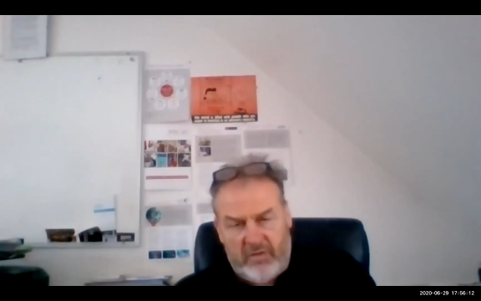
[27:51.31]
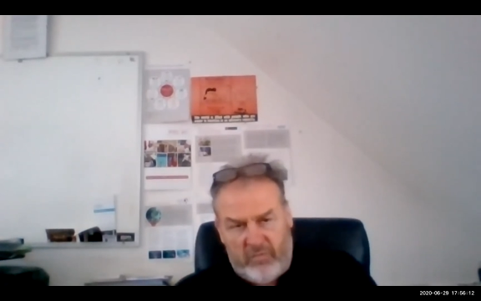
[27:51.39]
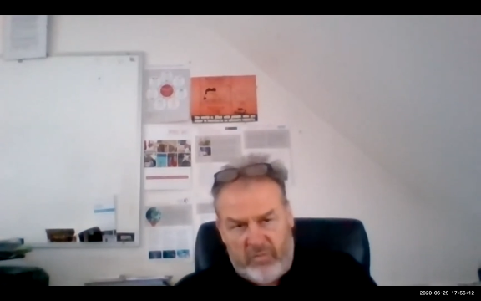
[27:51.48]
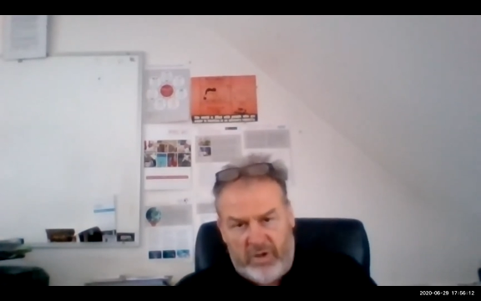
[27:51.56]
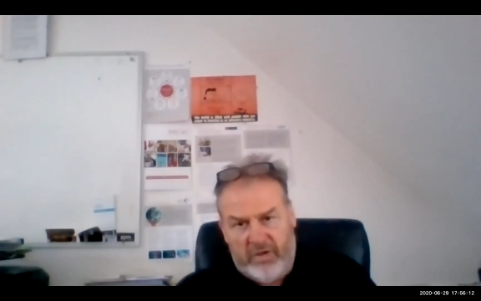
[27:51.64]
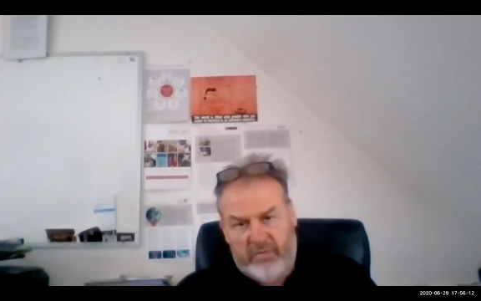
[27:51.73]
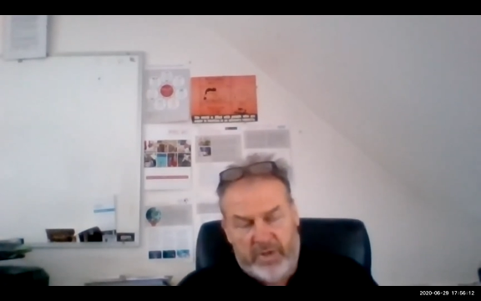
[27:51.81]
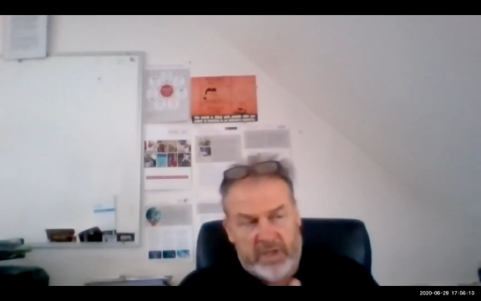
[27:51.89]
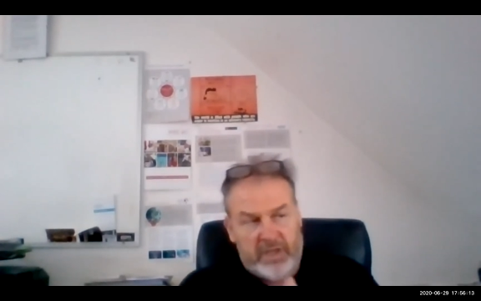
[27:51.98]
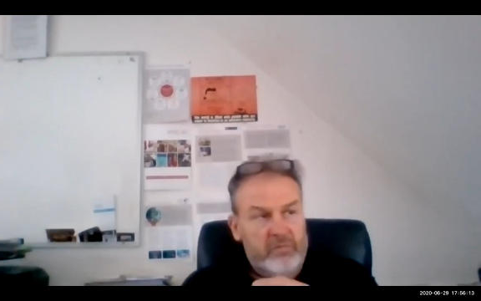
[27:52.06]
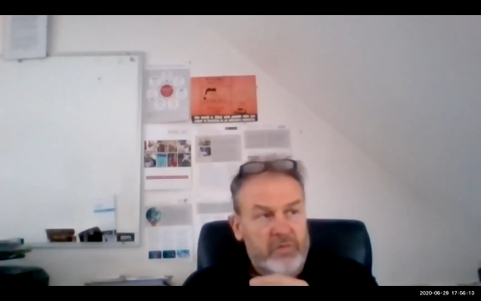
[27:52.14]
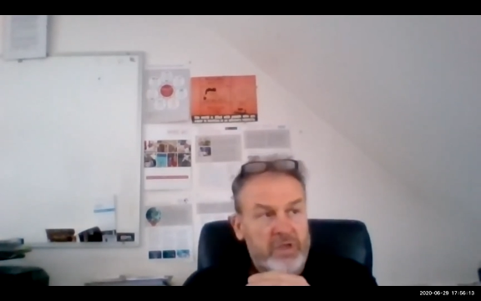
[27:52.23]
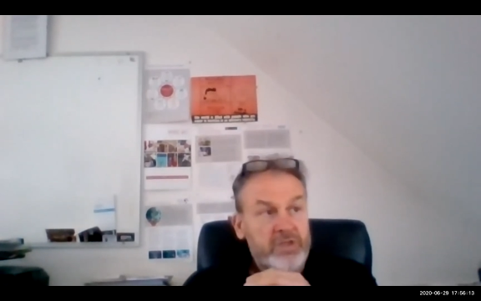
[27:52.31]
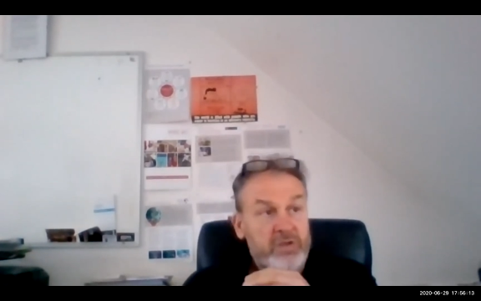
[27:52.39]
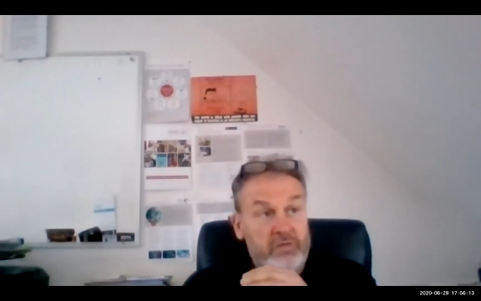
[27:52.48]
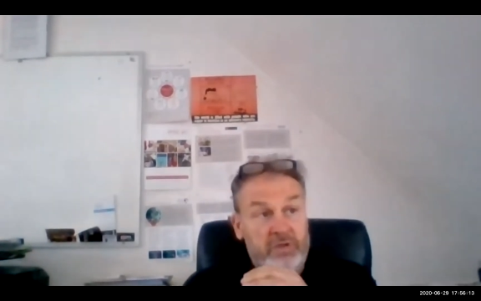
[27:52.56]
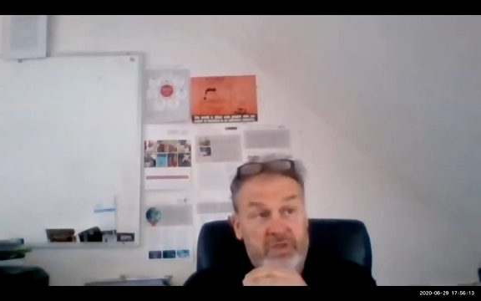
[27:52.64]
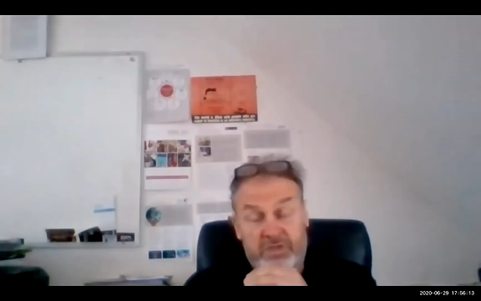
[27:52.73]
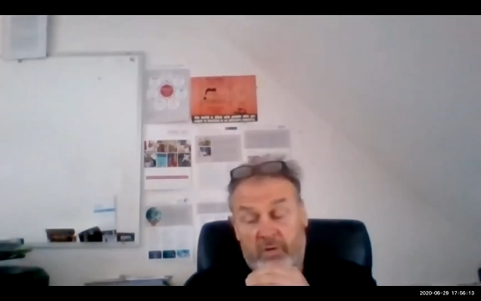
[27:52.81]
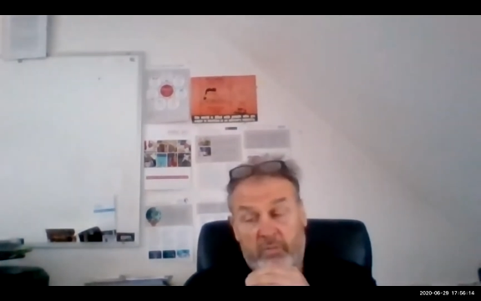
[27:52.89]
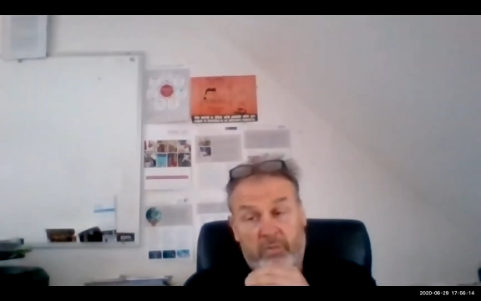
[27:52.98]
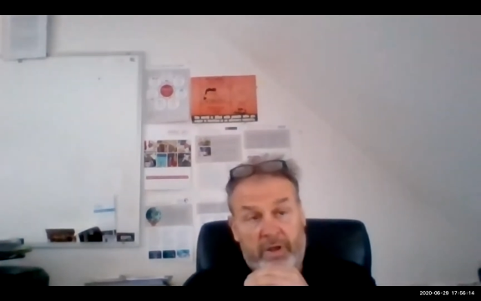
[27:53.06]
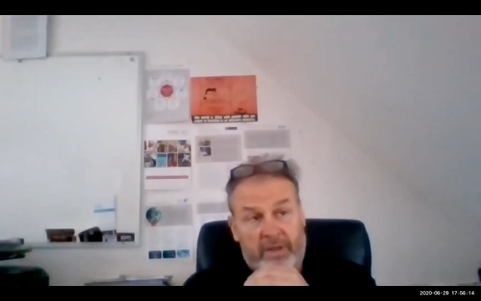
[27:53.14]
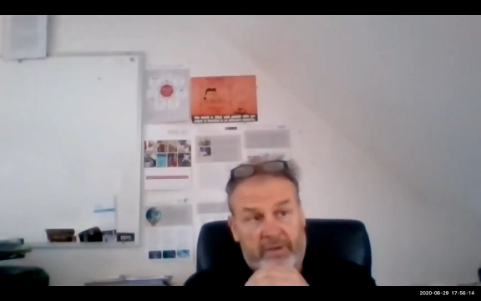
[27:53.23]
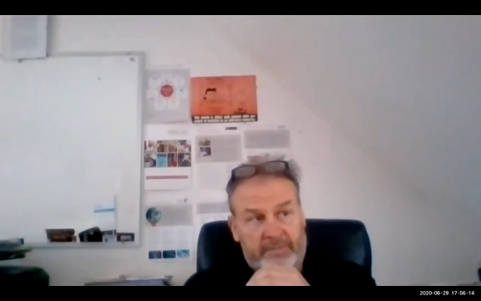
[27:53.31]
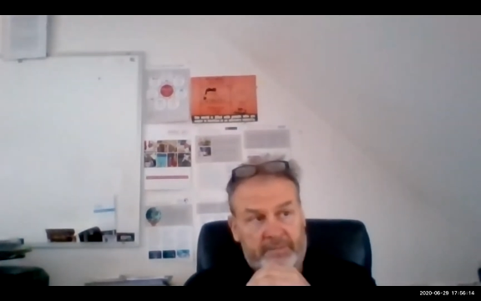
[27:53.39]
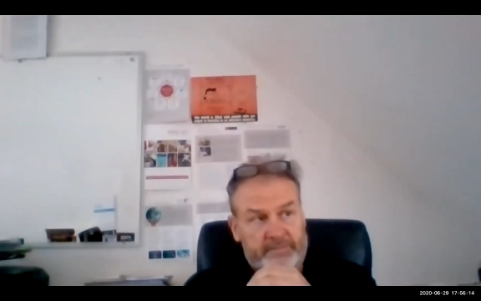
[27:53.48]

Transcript: we're doing the job well.